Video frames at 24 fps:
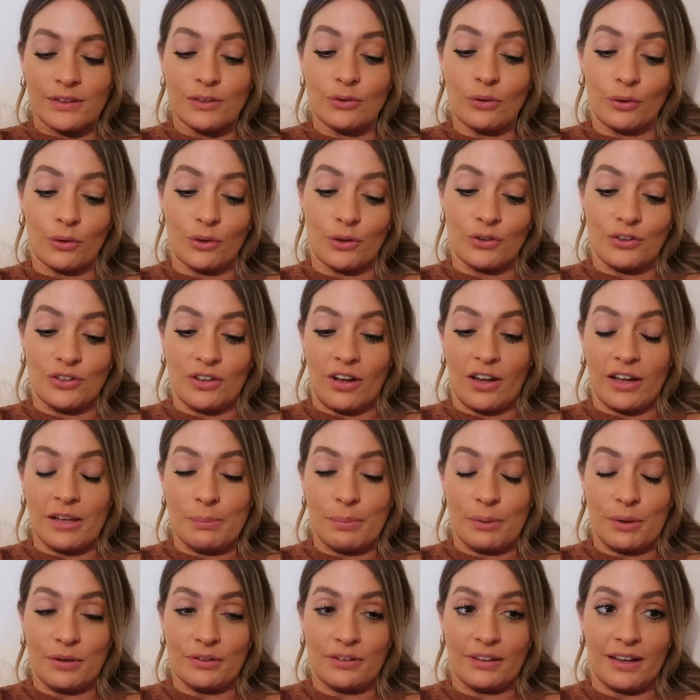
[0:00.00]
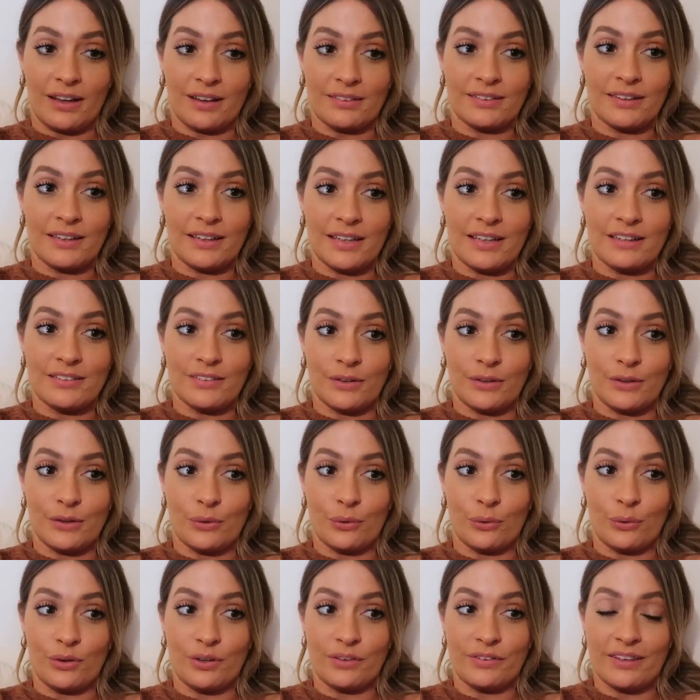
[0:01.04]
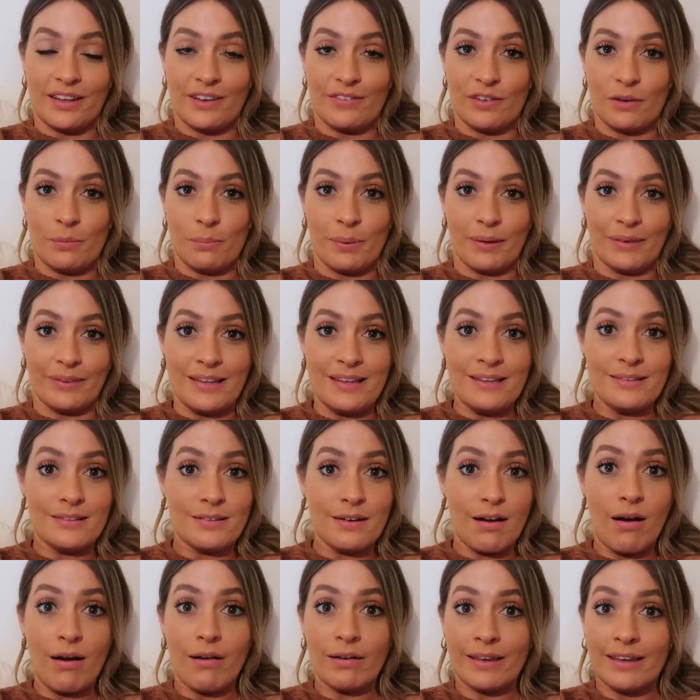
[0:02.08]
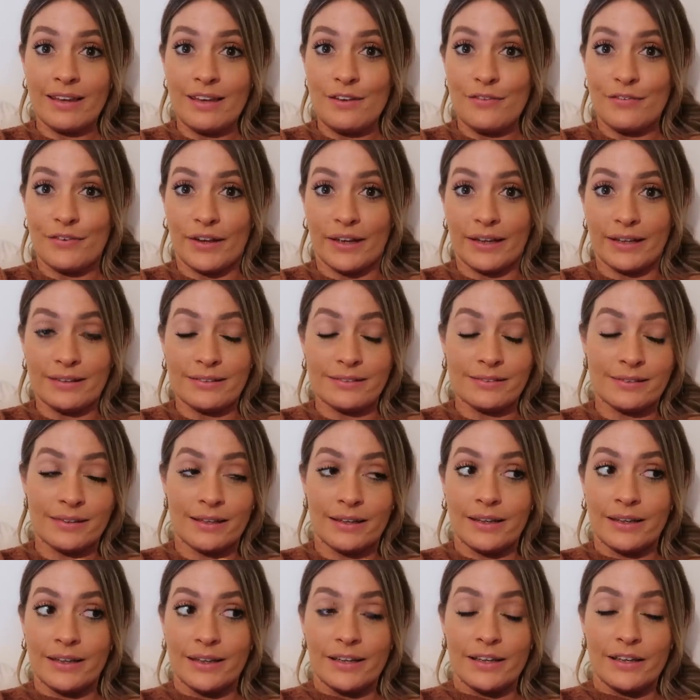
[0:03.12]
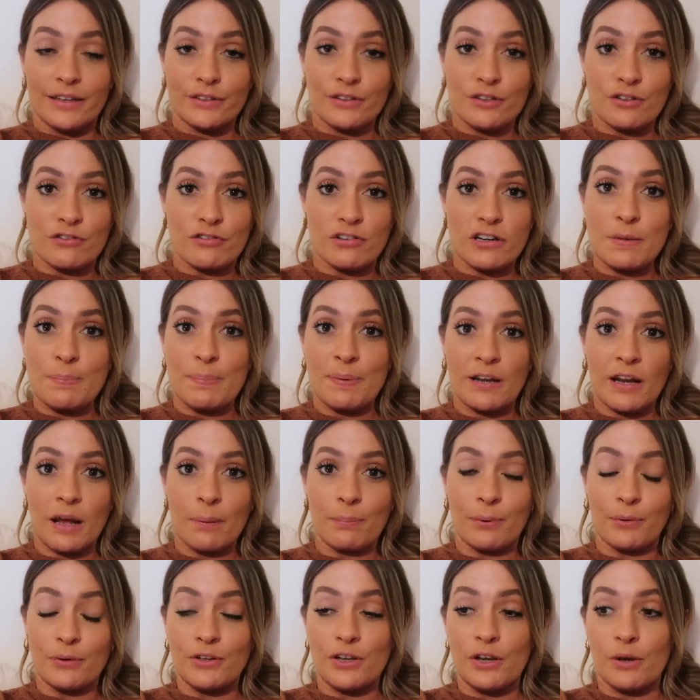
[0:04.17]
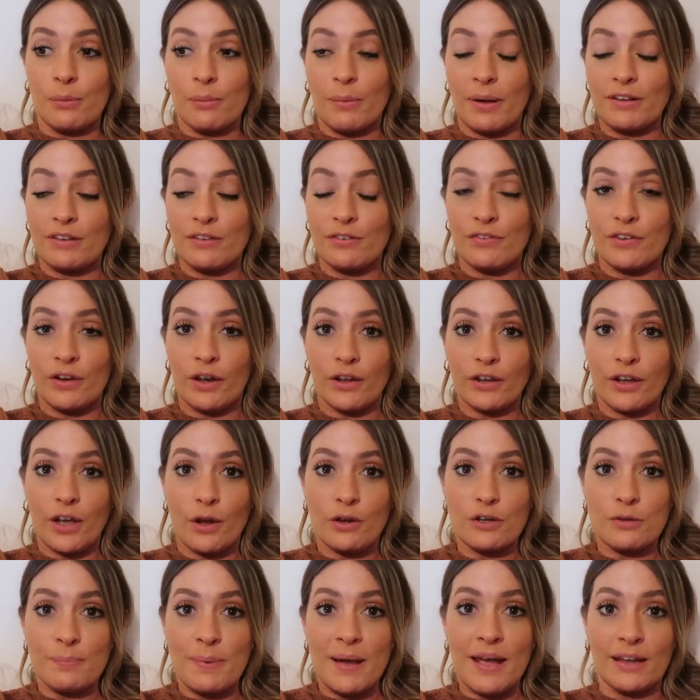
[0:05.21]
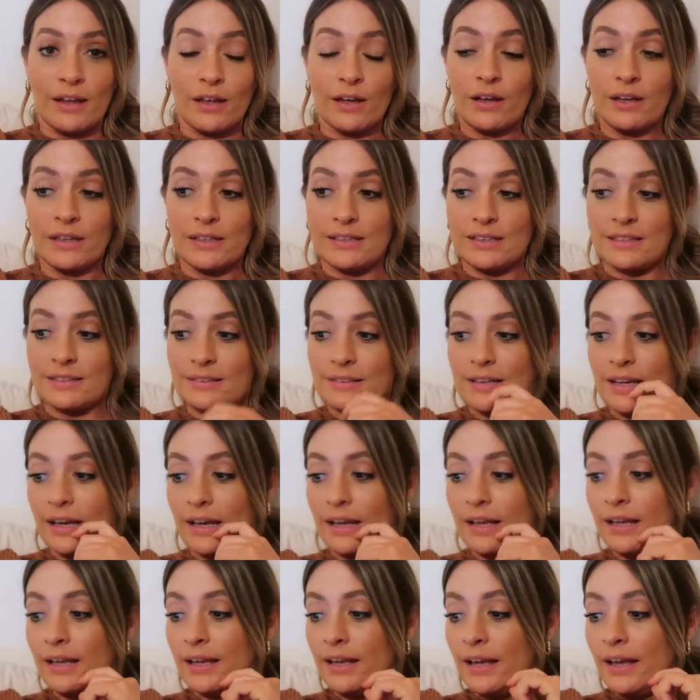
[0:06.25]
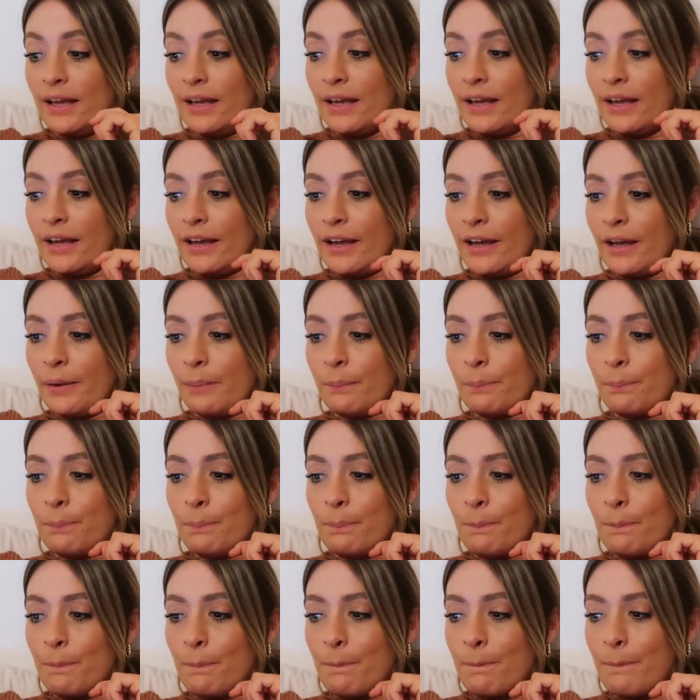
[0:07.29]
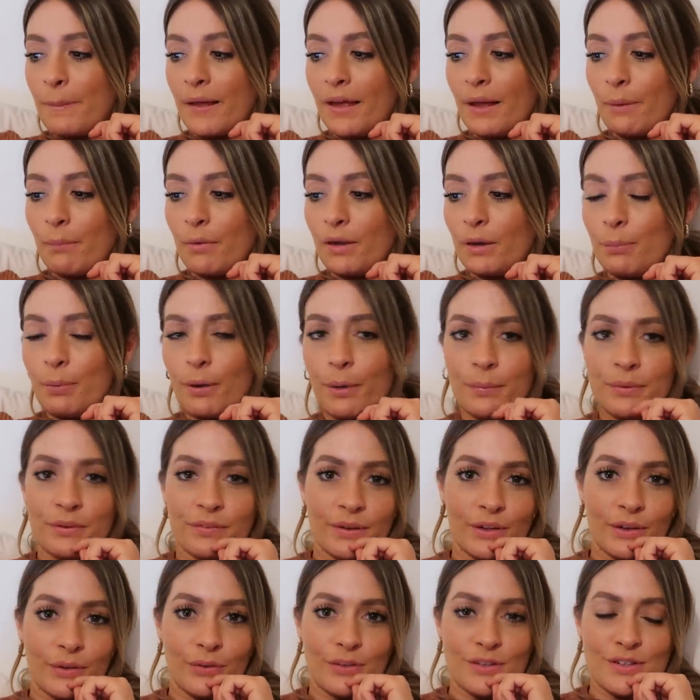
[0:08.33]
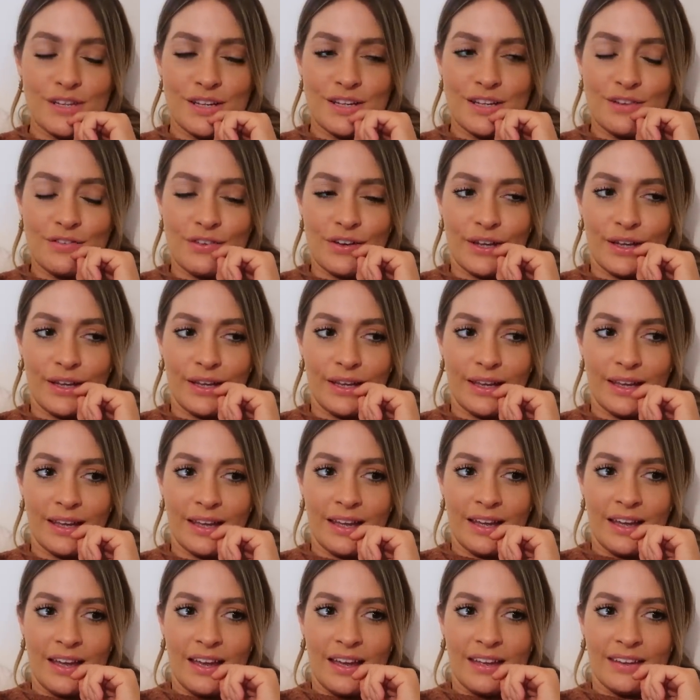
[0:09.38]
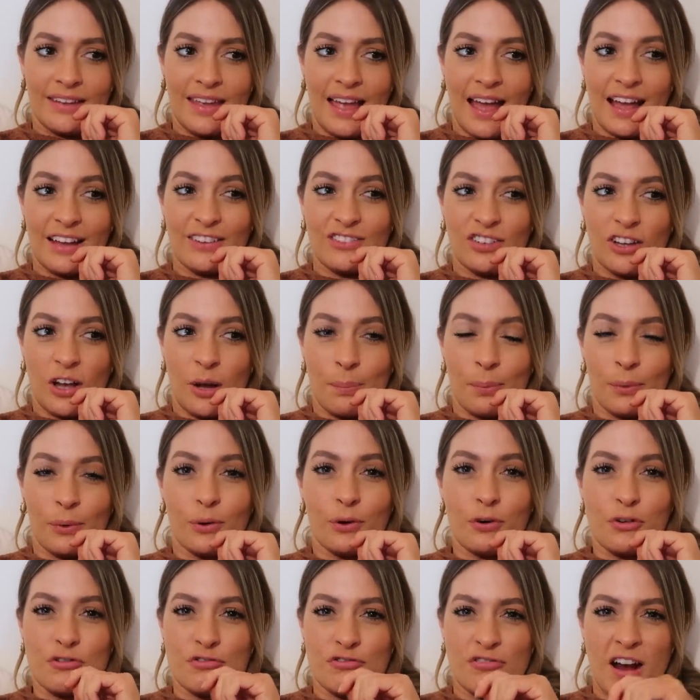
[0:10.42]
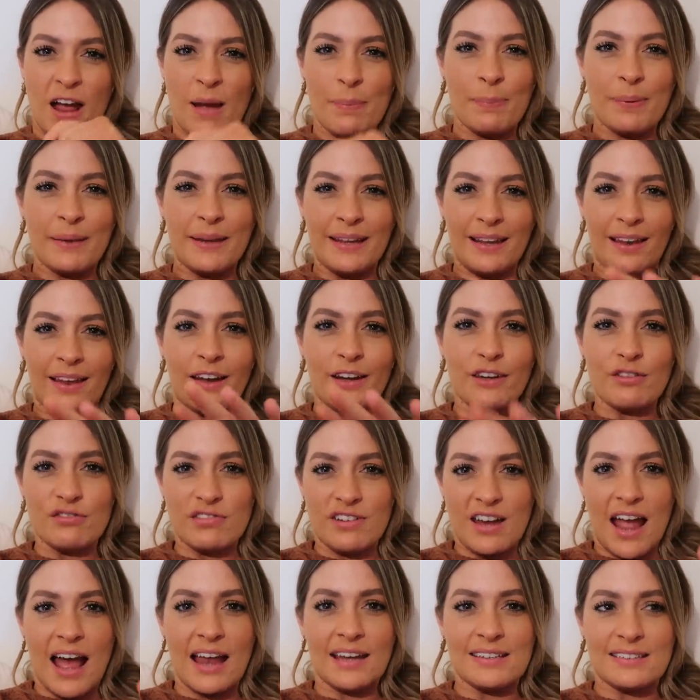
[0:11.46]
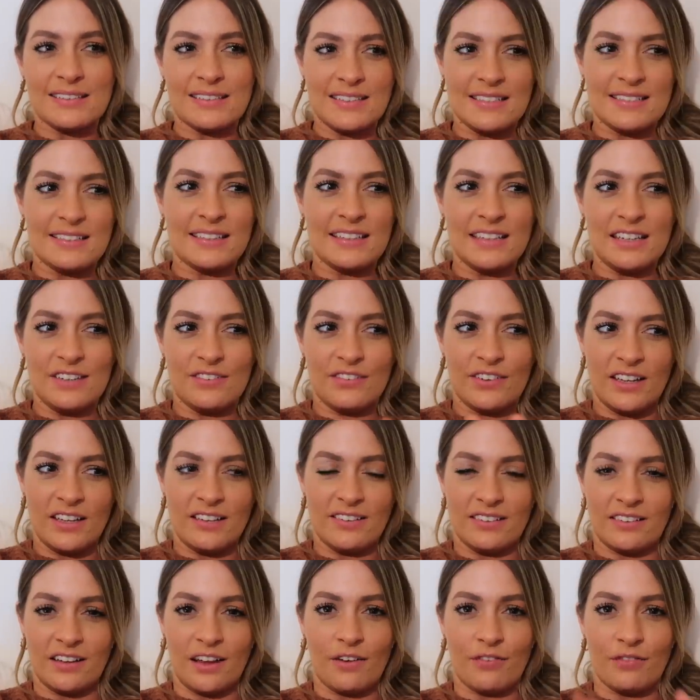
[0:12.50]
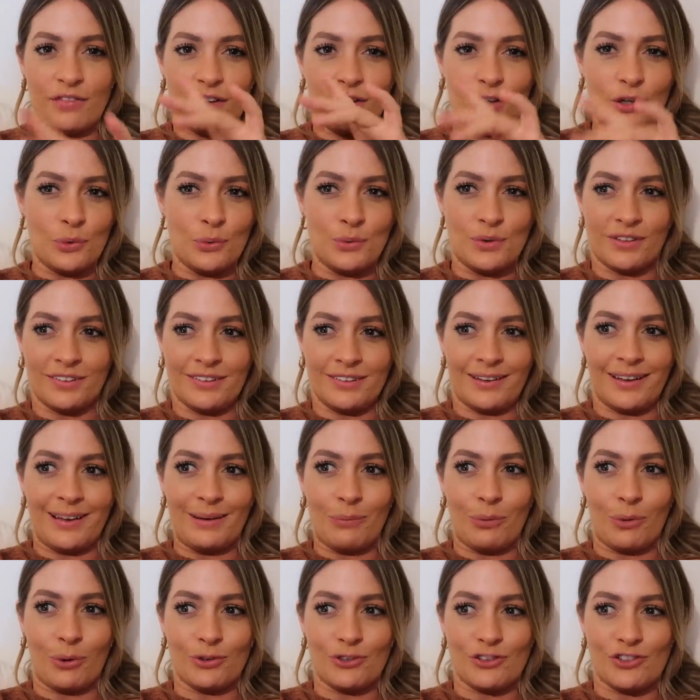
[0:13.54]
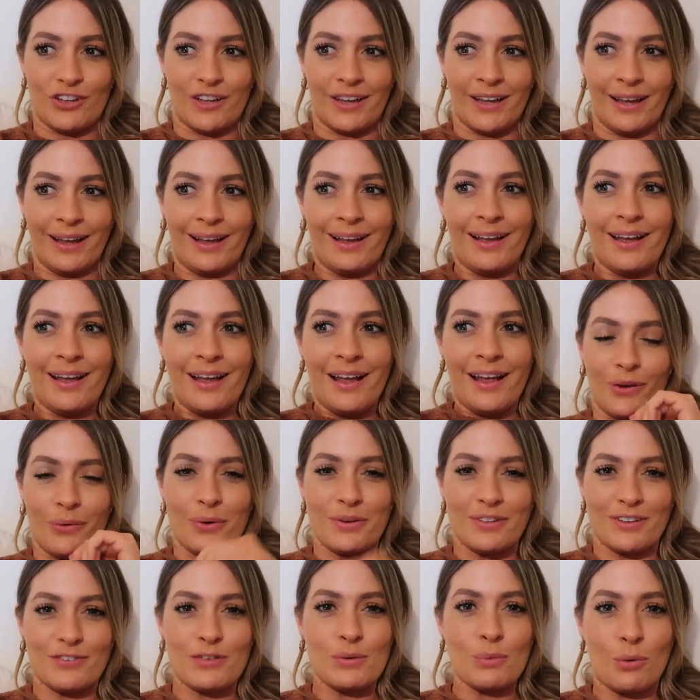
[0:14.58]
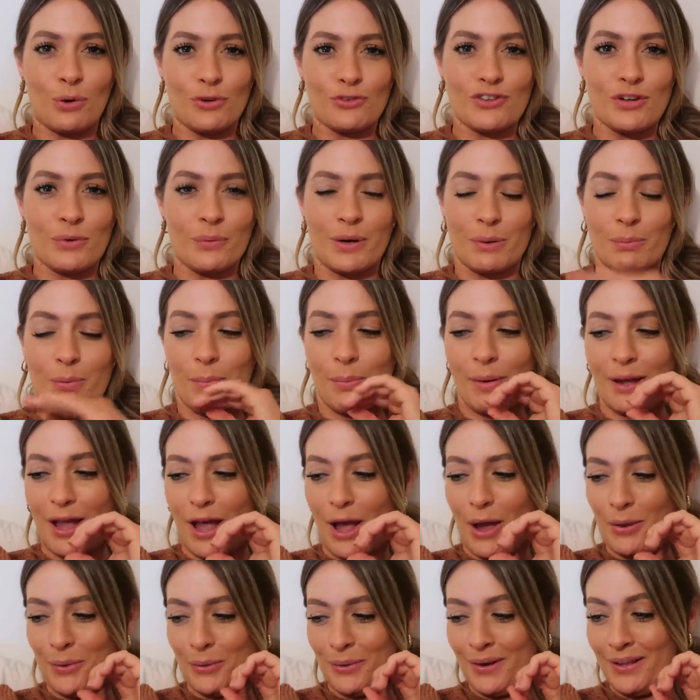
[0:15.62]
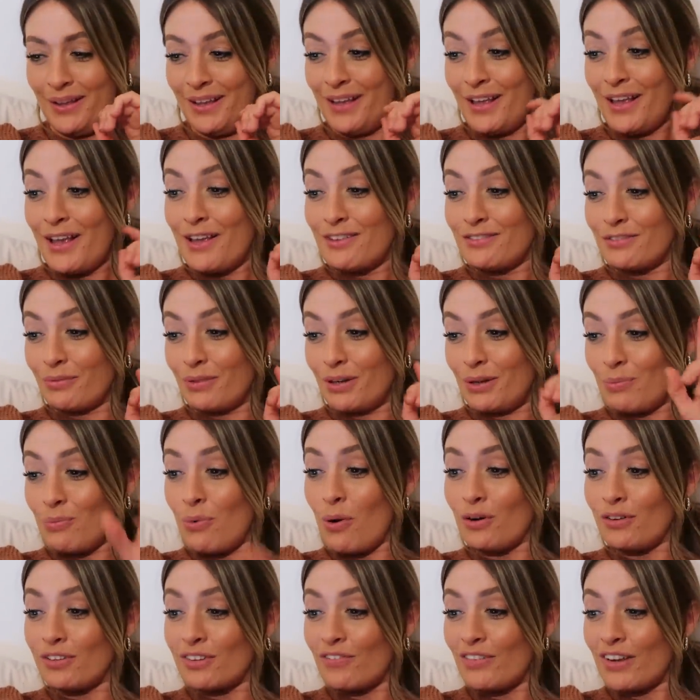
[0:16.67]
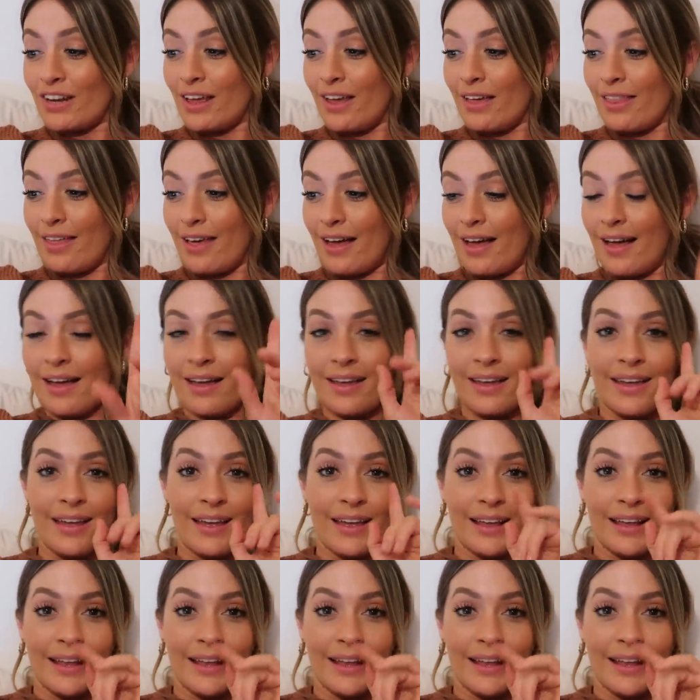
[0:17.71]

not good night, because like I said, it is only 6:45. But these dark evenings, it's creeping up on you. It makes you feel like going to bed early, doesn't it? But yeah, I'm gonna pop something on the TV, catch up on crappy like reality TV stuff that Lou doesn't like watching. I always have to watch it when I'm on my own. I'm gonna watch something like that,